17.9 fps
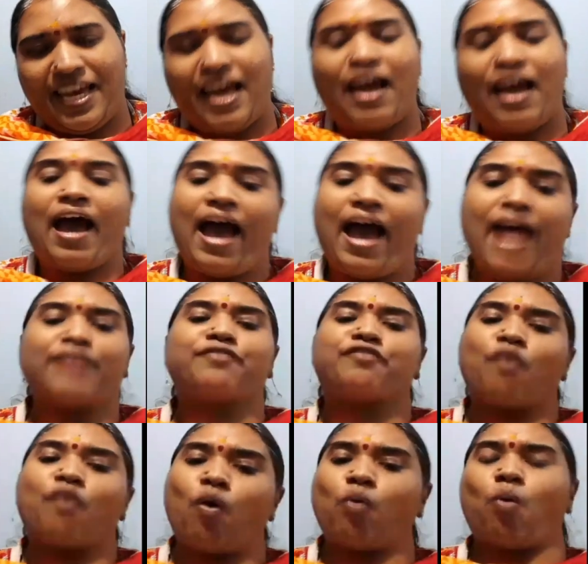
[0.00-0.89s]
And
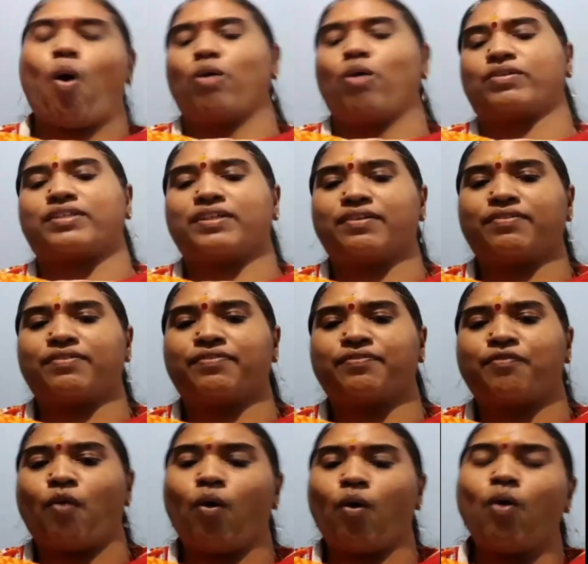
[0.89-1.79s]
for what?
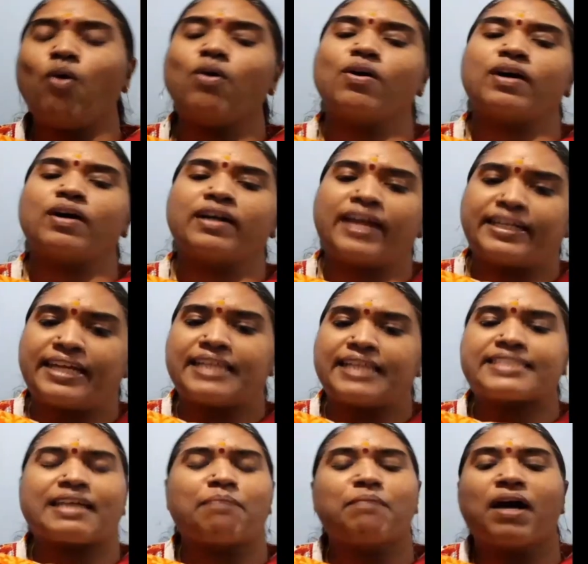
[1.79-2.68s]
For getting
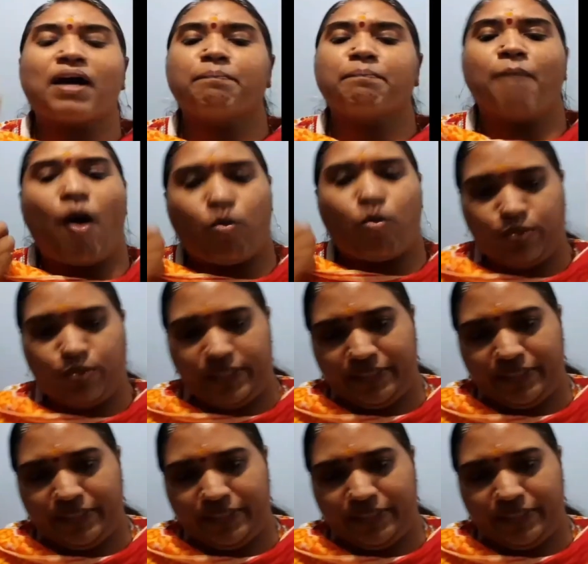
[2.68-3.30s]
some amount.